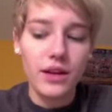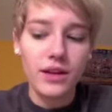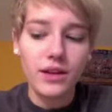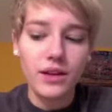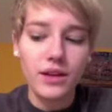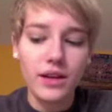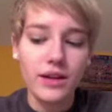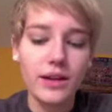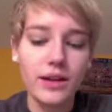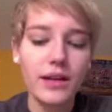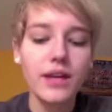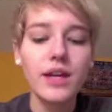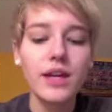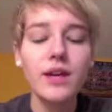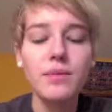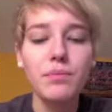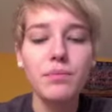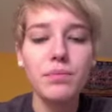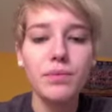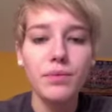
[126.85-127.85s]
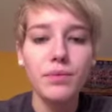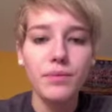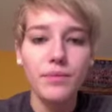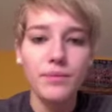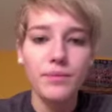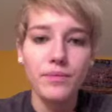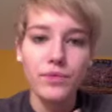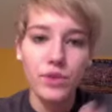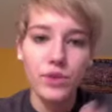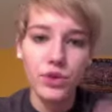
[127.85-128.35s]
like, keep
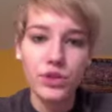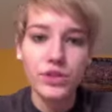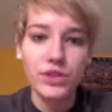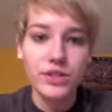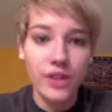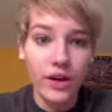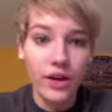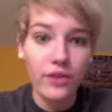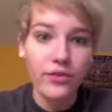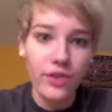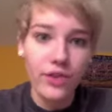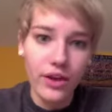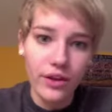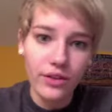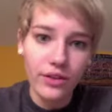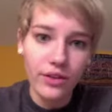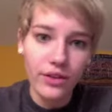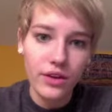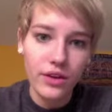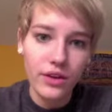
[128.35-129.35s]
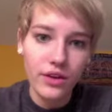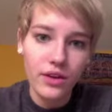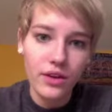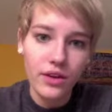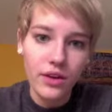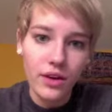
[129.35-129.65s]
yourself healthy